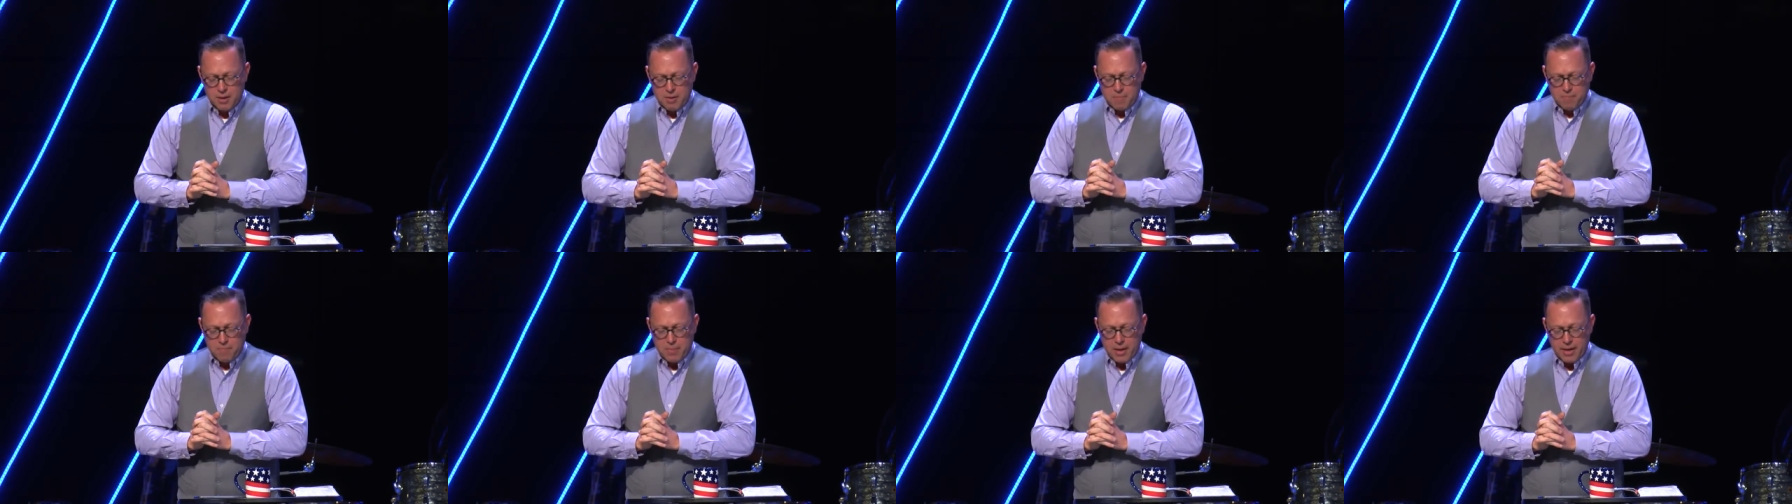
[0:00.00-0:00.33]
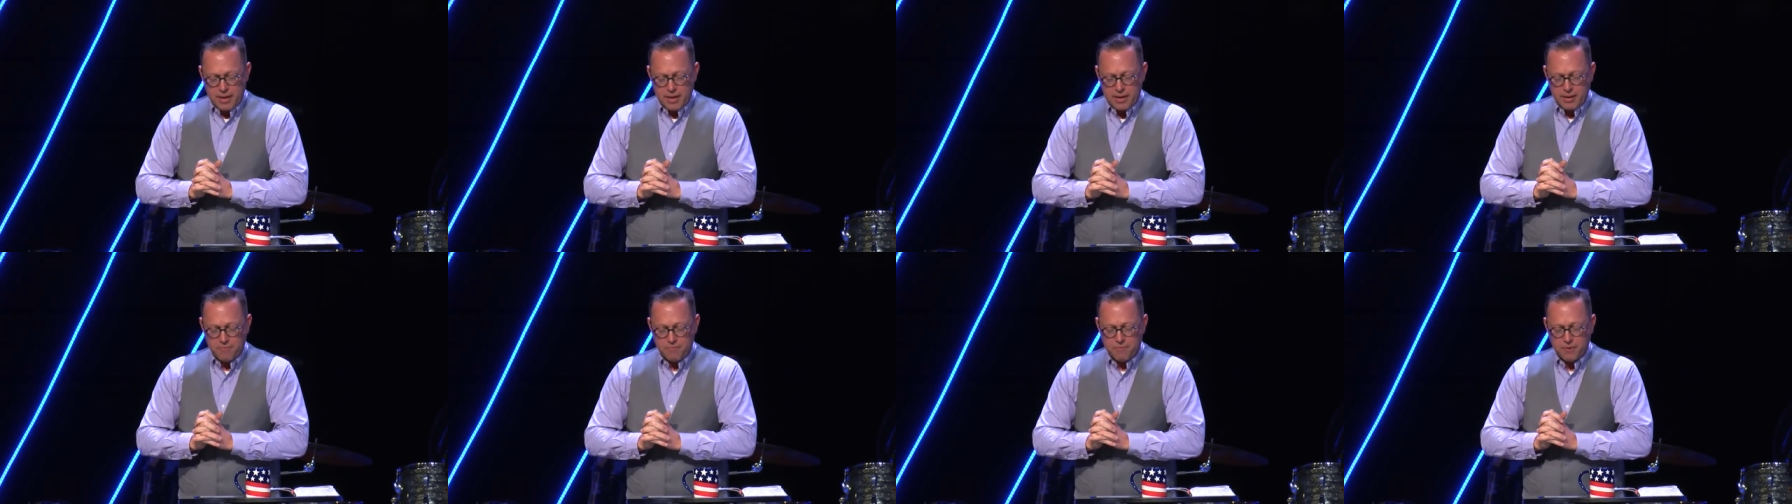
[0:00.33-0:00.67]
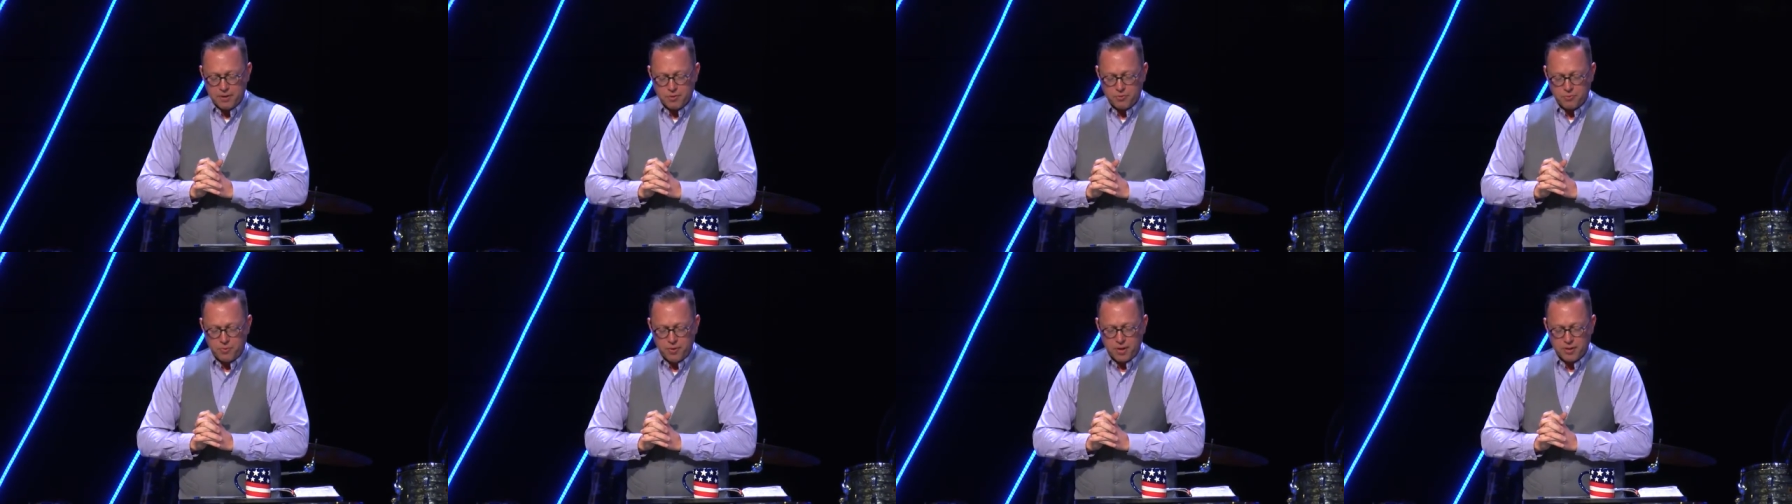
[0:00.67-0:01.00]
But in the
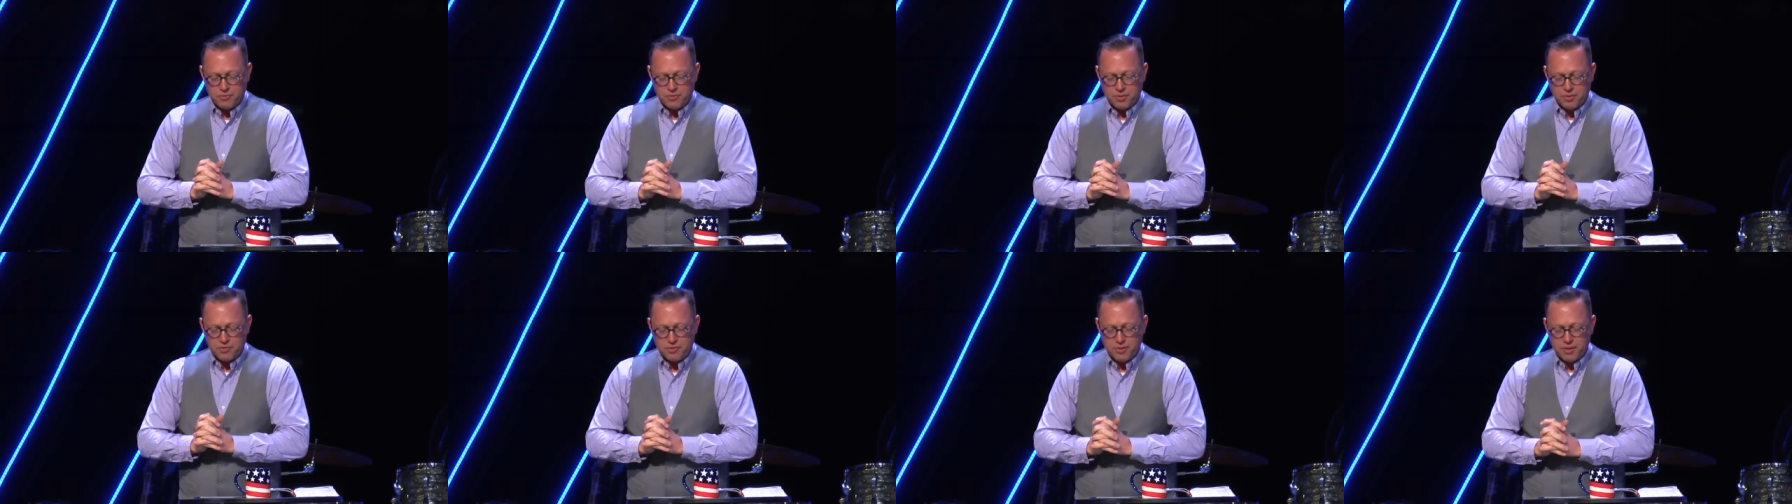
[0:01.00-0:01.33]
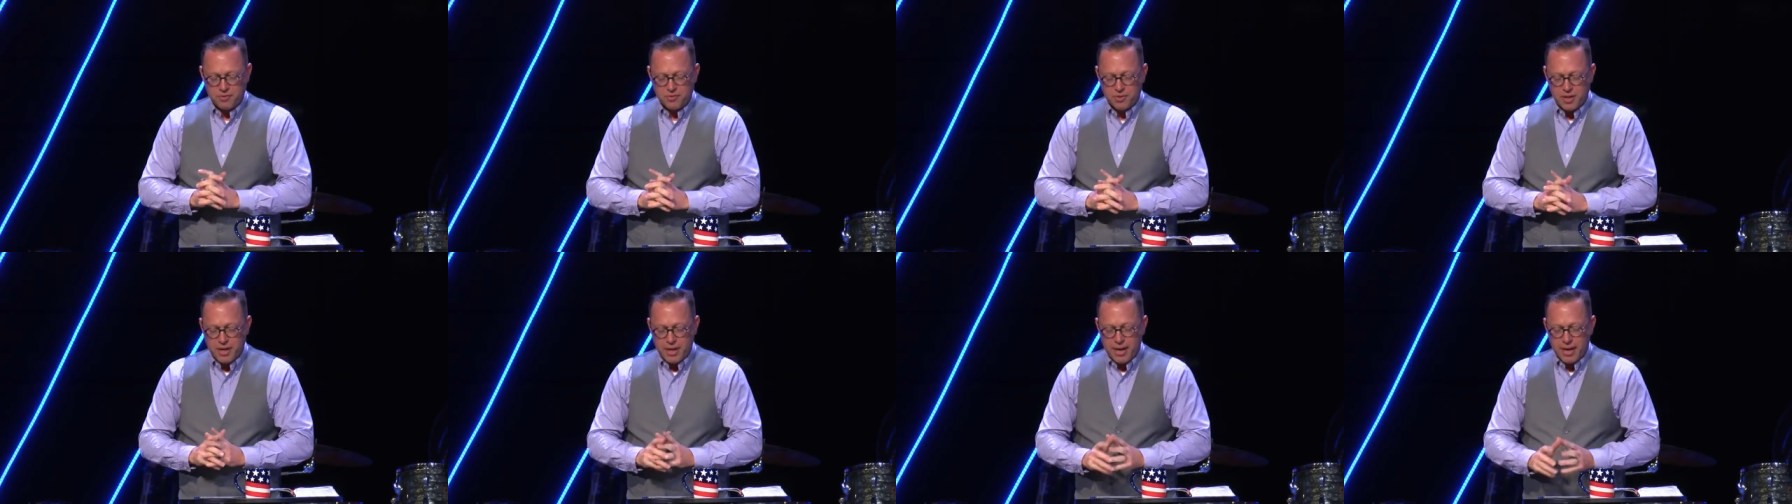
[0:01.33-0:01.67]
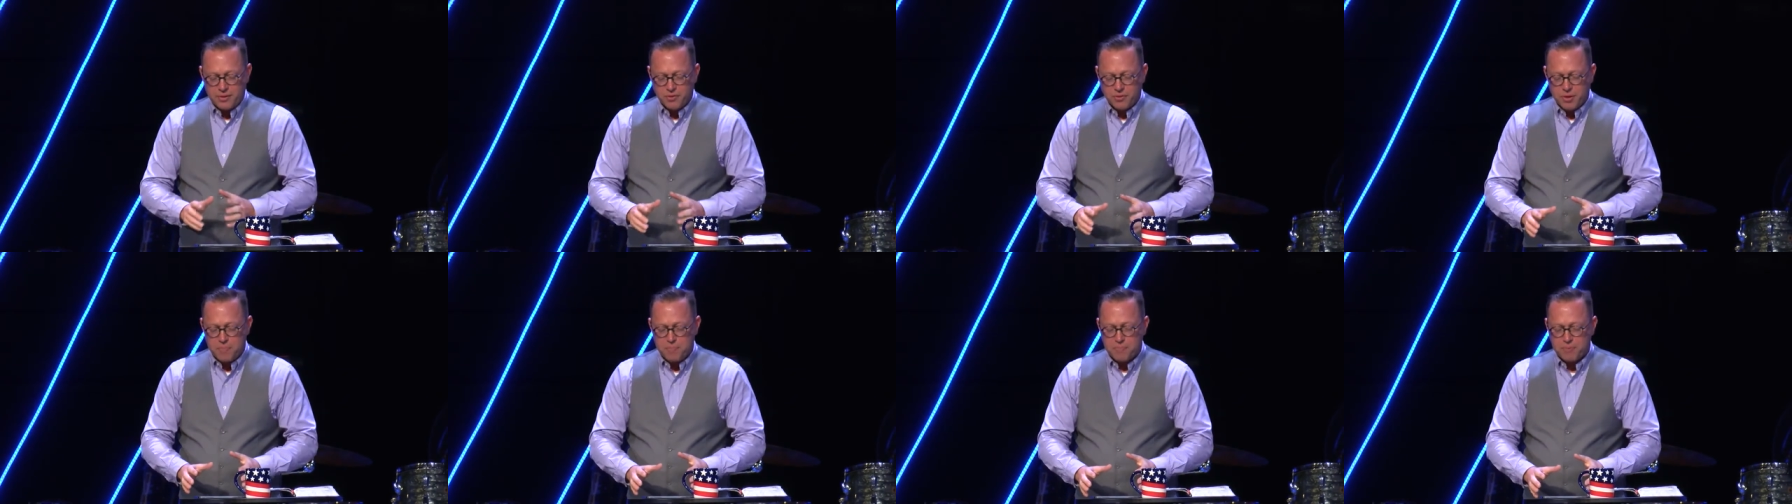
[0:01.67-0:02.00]
first verse, it says,
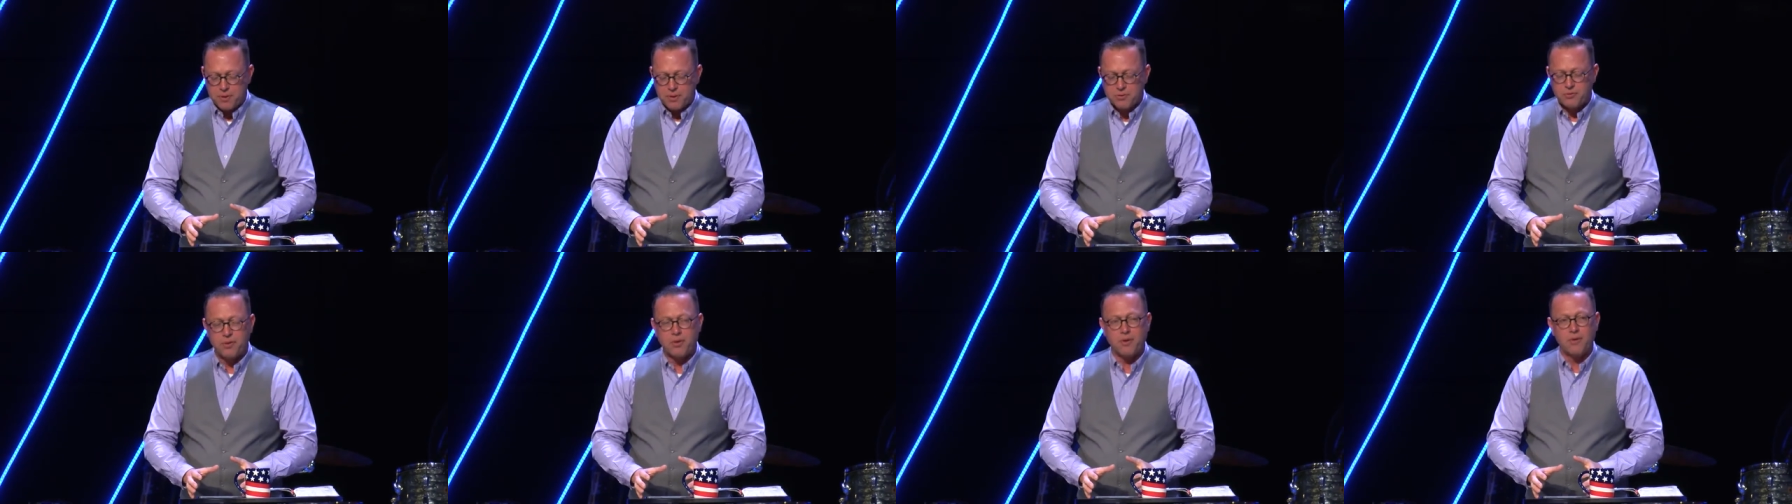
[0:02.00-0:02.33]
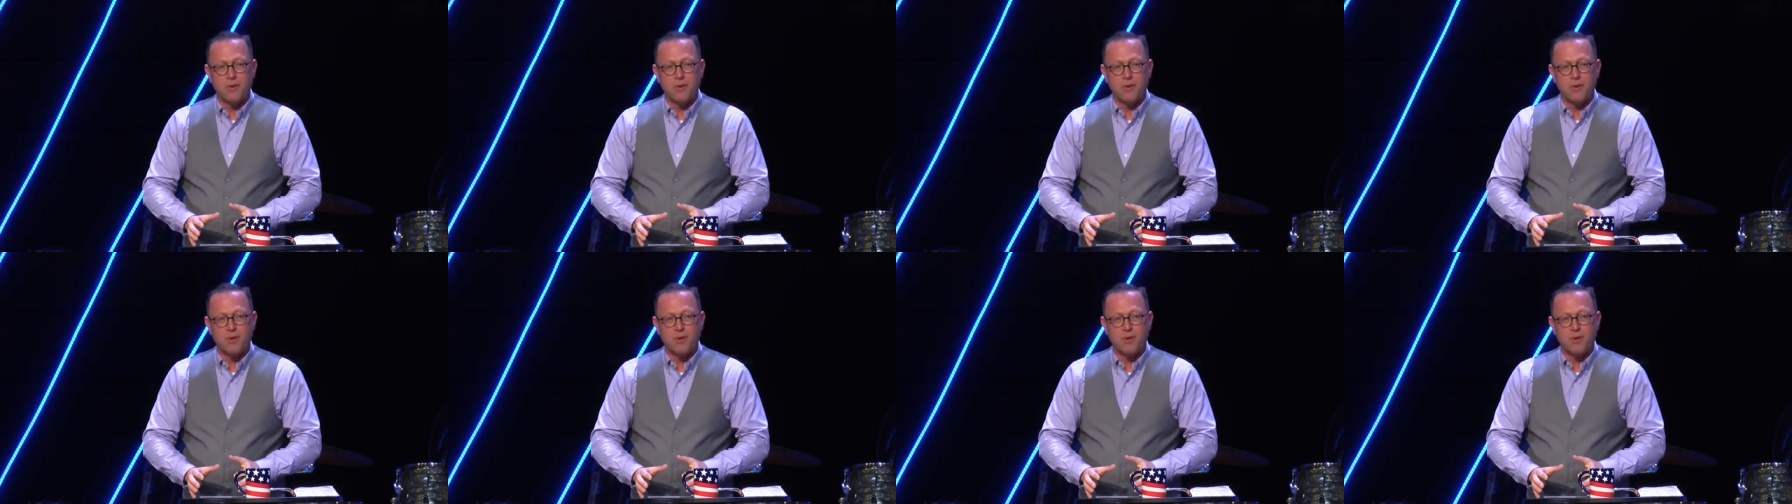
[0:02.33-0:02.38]
As a prisoner